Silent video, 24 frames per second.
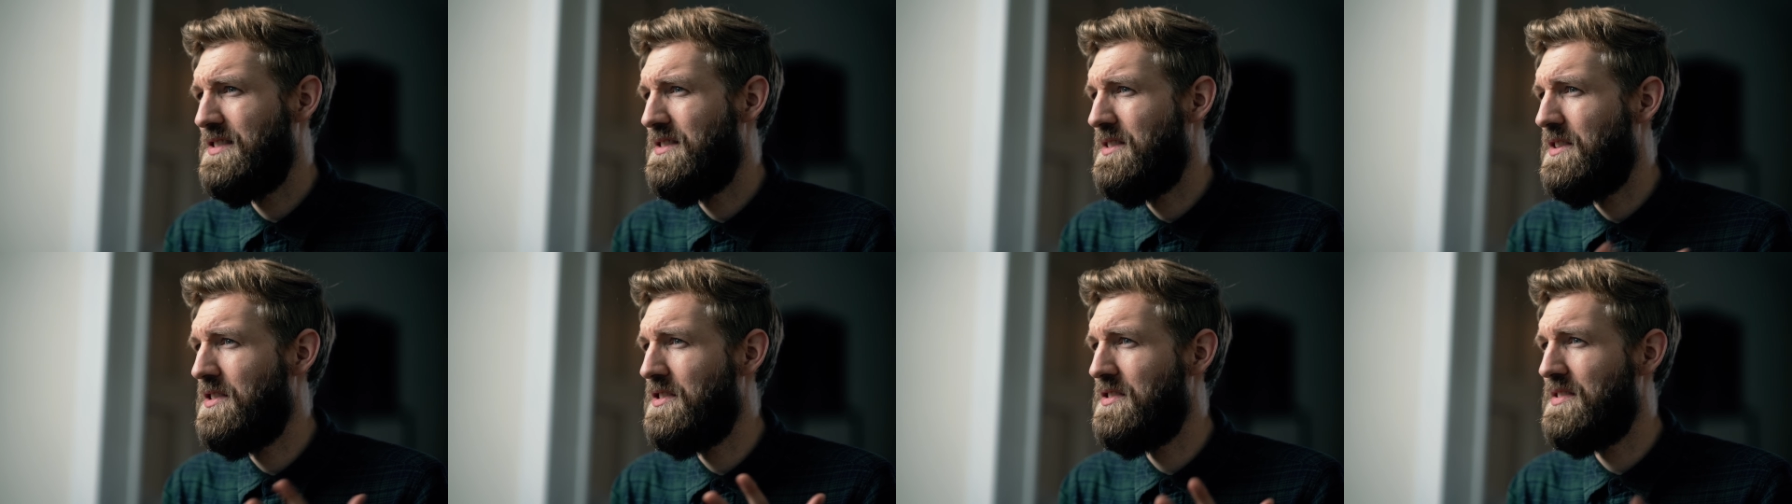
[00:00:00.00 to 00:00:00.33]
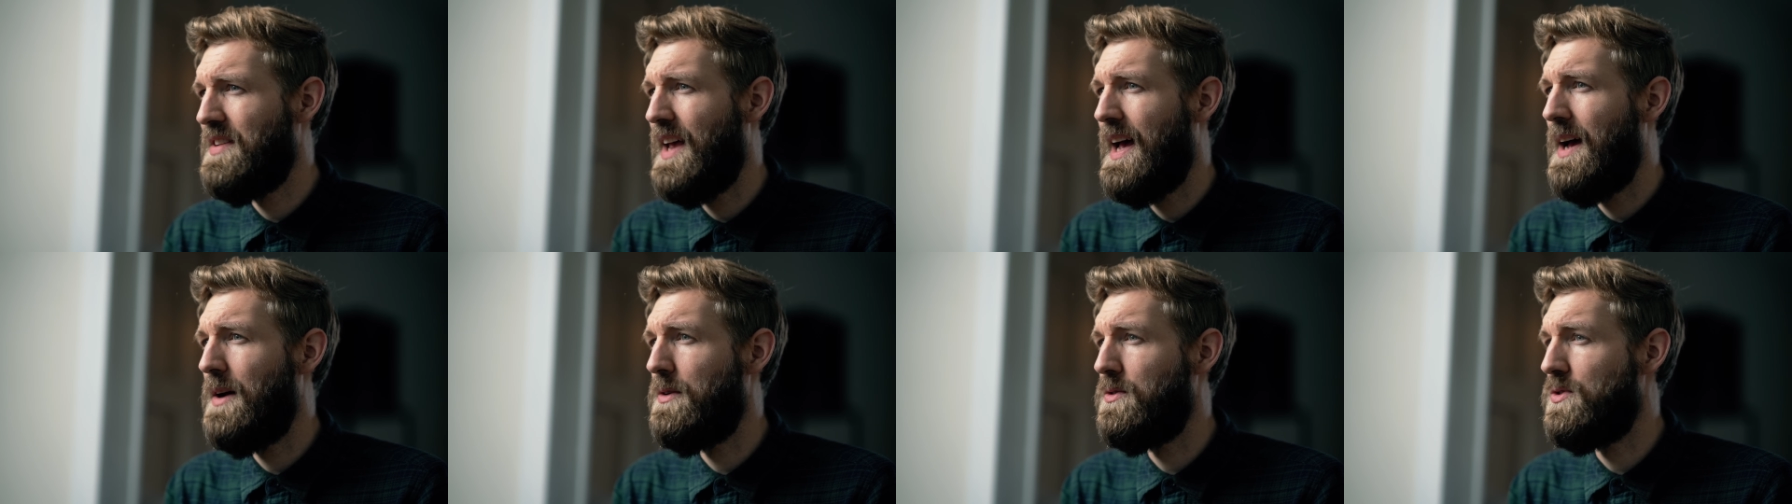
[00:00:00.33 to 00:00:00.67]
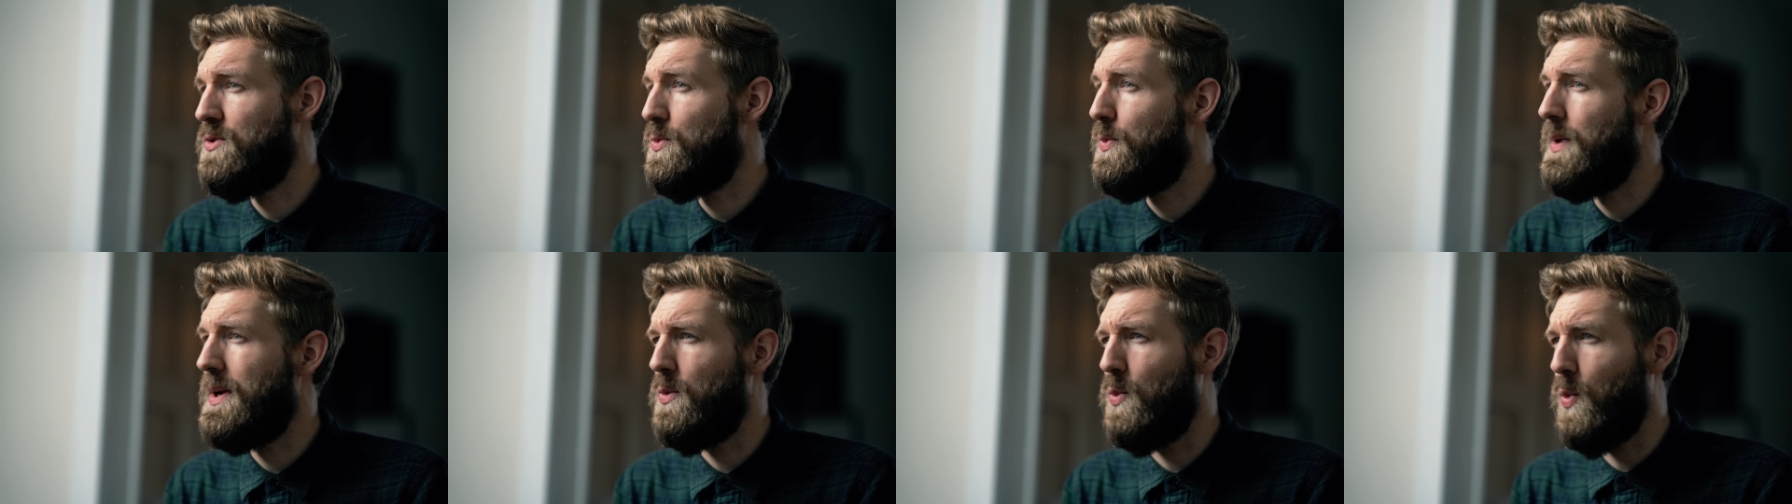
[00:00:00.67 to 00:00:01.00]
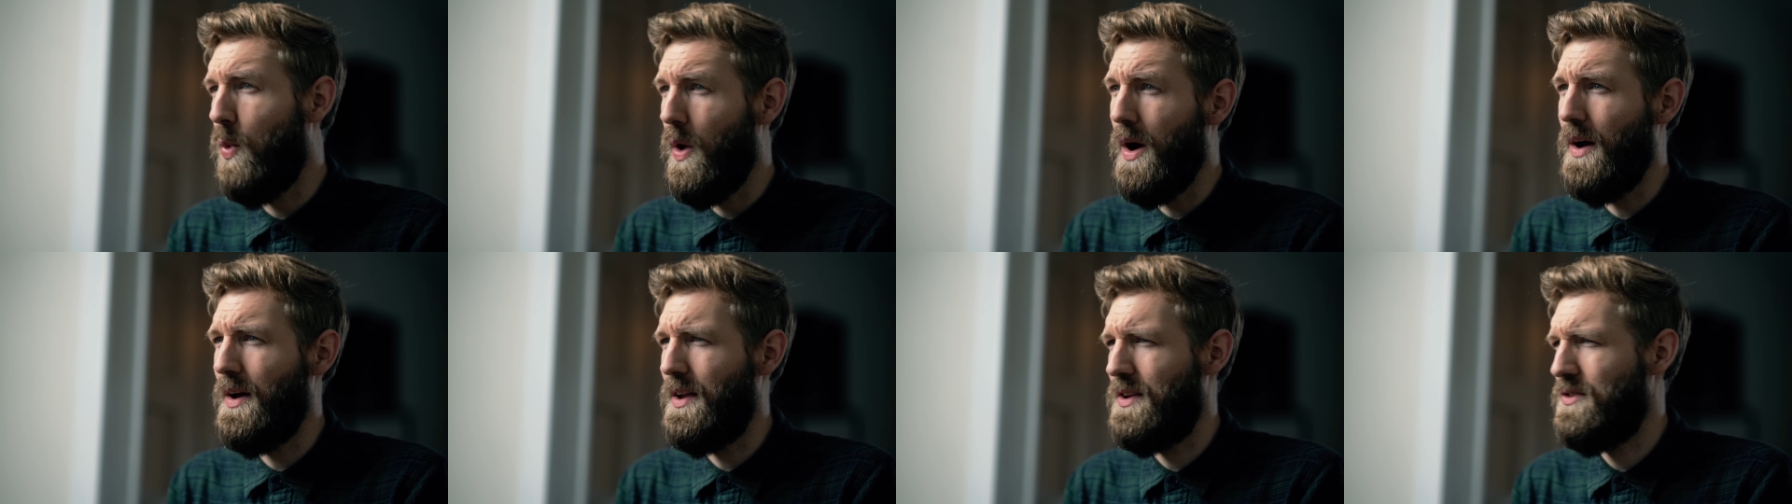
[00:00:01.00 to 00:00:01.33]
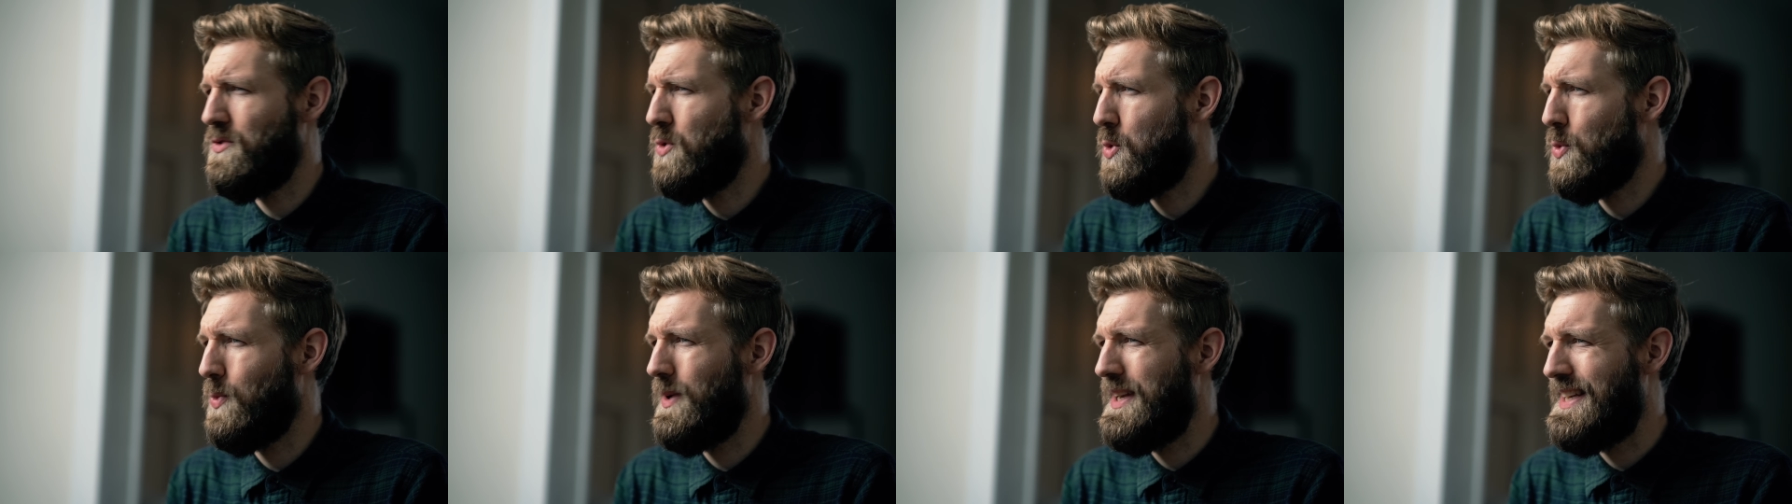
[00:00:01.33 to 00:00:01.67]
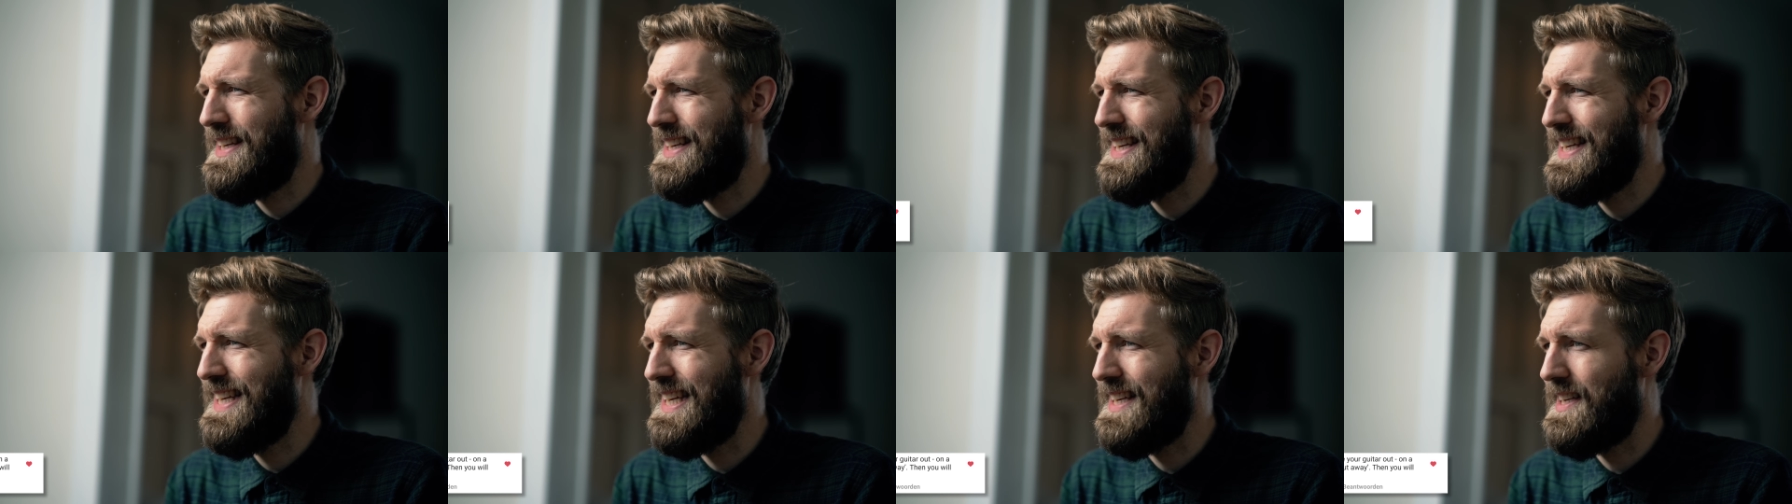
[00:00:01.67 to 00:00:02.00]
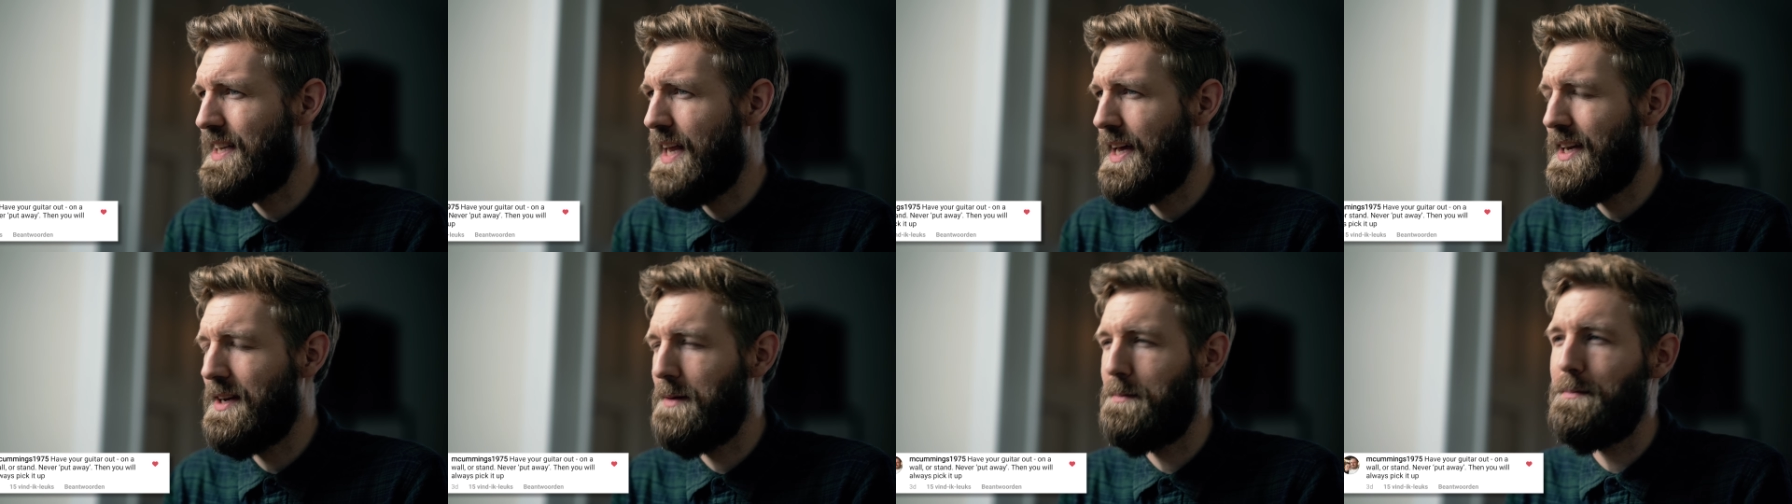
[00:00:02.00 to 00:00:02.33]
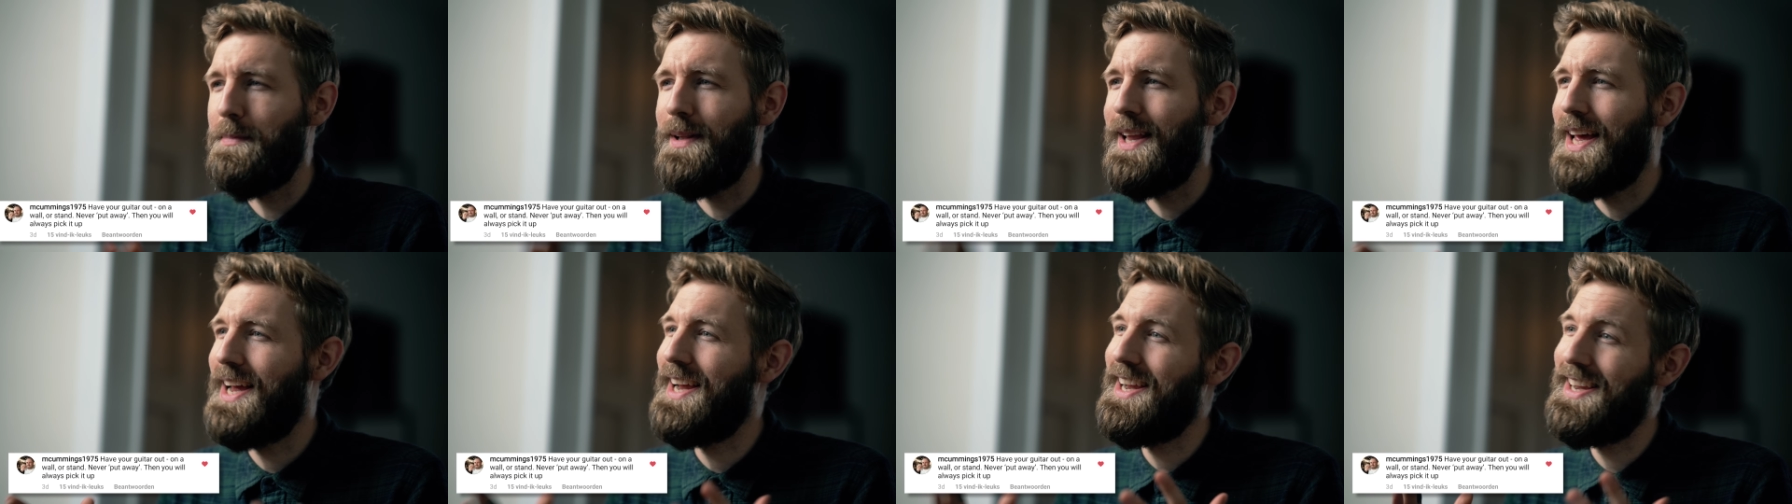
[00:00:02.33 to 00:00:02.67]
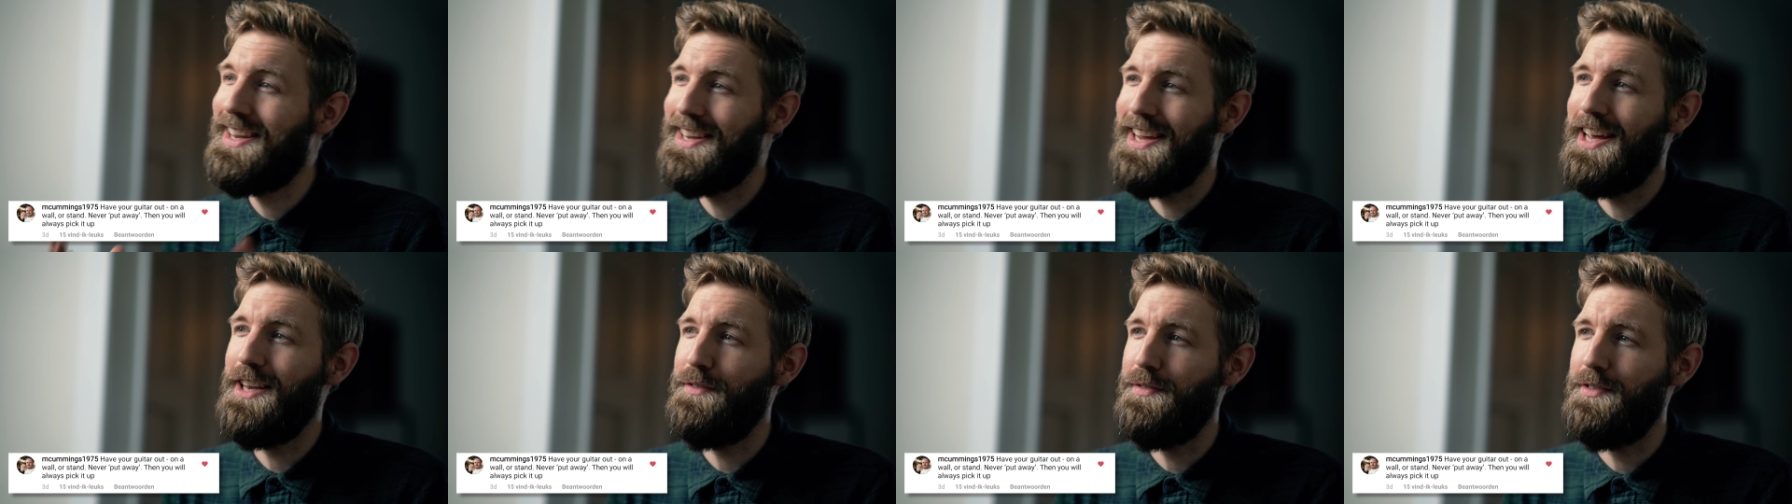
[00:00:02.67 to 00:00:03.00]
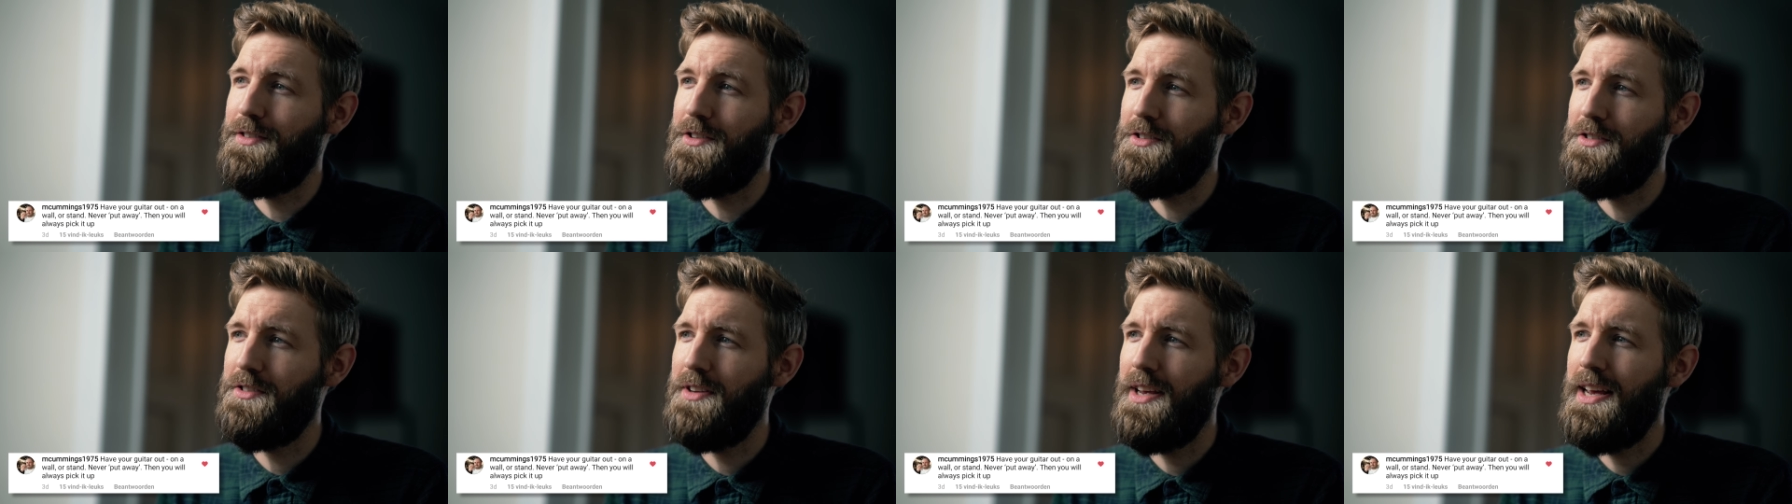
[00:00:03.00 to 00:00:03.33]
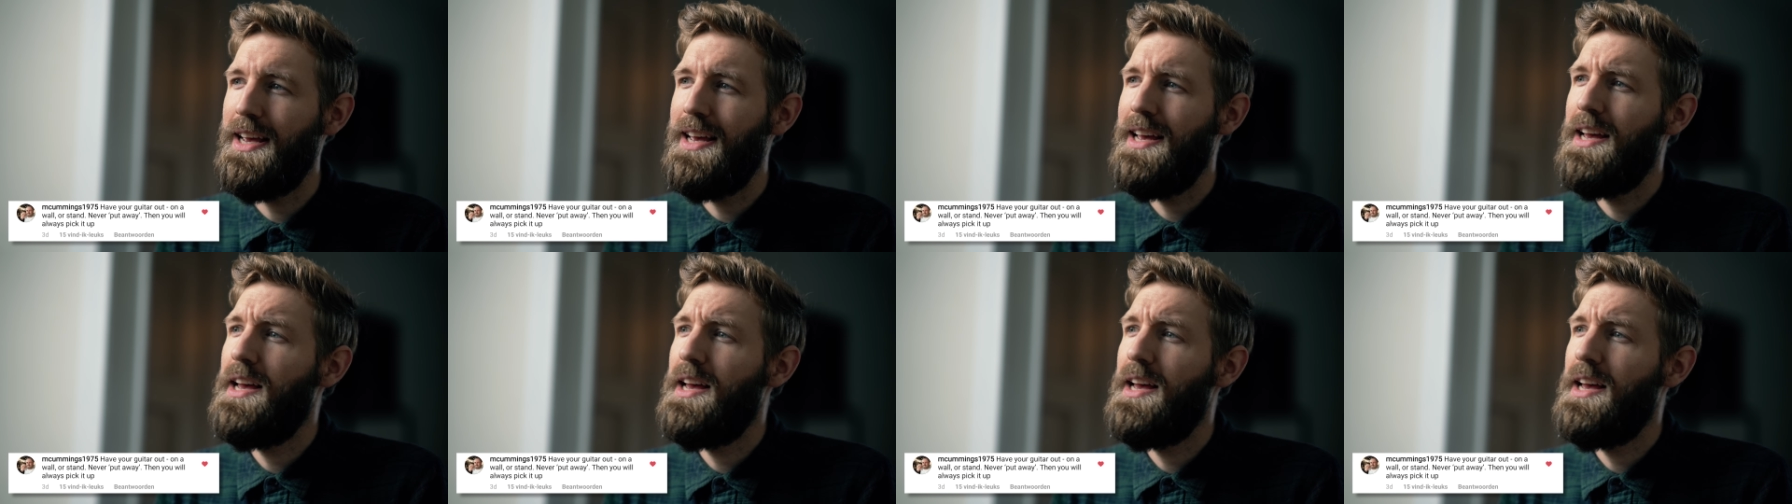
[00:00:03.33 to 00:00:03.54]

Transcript: is the sound we want or we need, like a blank canvas,